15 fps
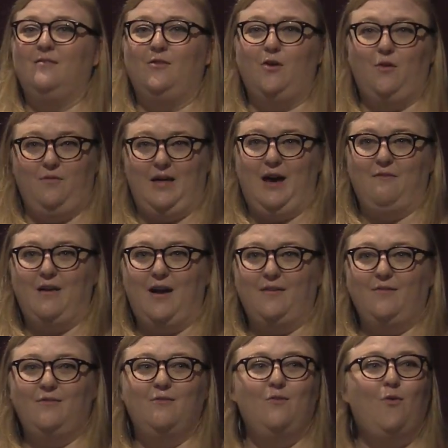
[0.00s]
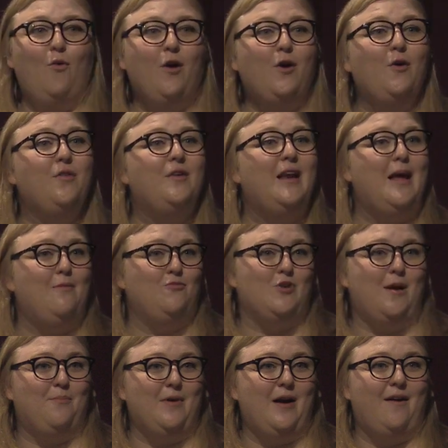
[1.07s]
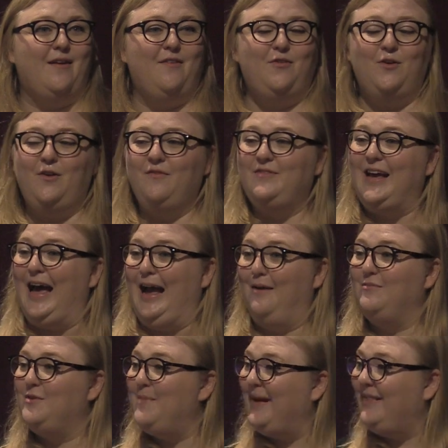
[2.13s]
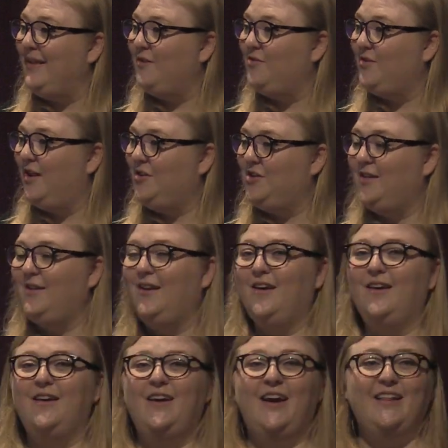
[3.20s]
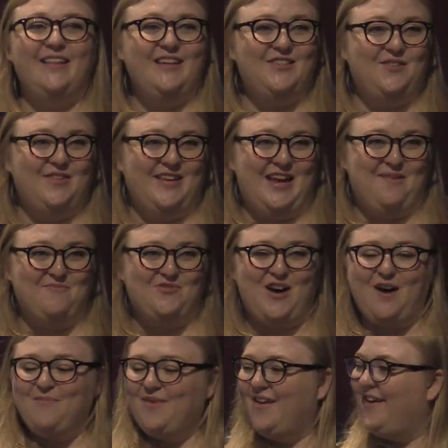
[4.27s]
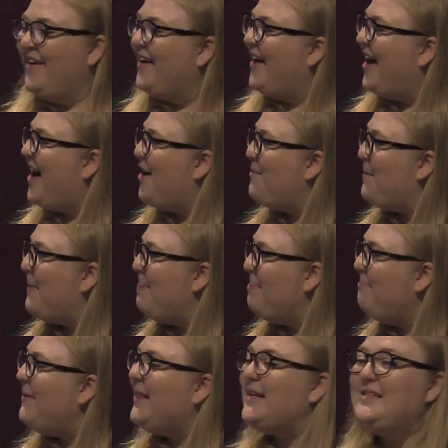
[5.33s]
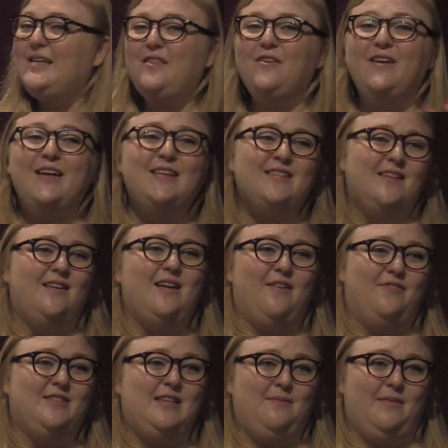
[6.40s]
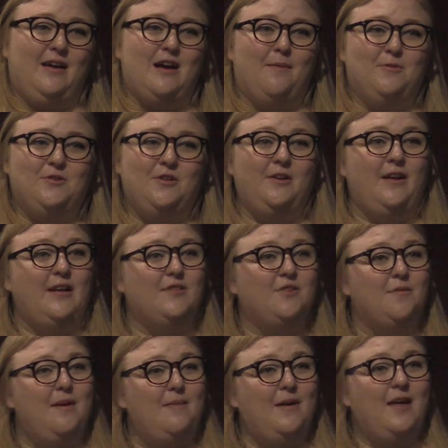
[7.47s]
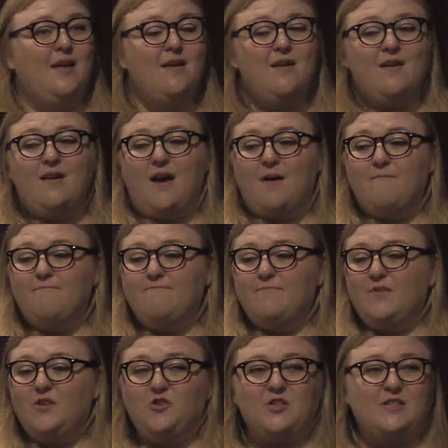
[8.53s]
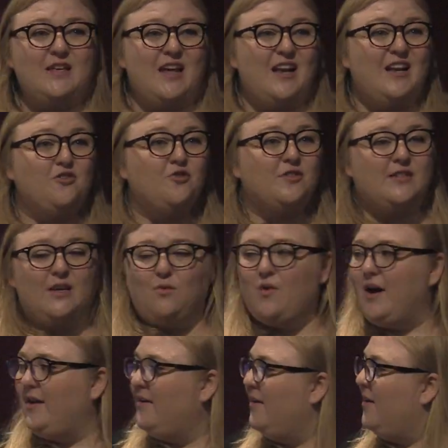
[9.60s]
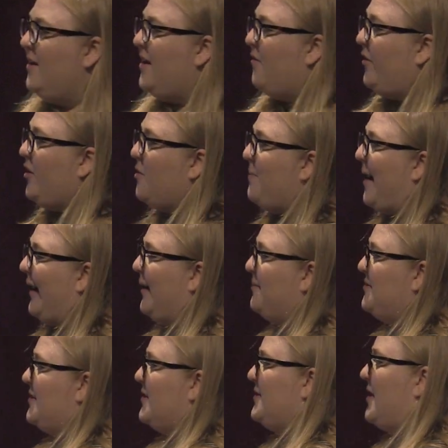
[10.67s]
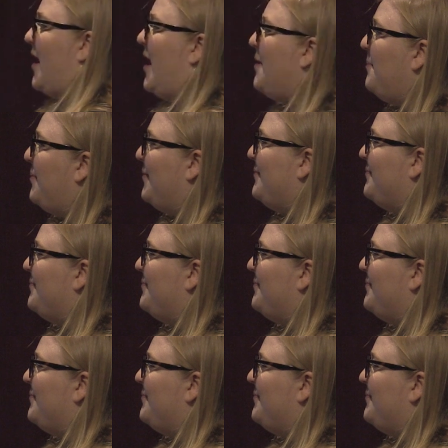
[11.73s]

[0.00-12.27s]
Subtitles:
go that route or go the name drop route. If you don't have time to make the introduction, at least do the name drop. But let's say there isn't enough Team Link opportunities, or maybe there's just not an interesting one. If we go back up to the top,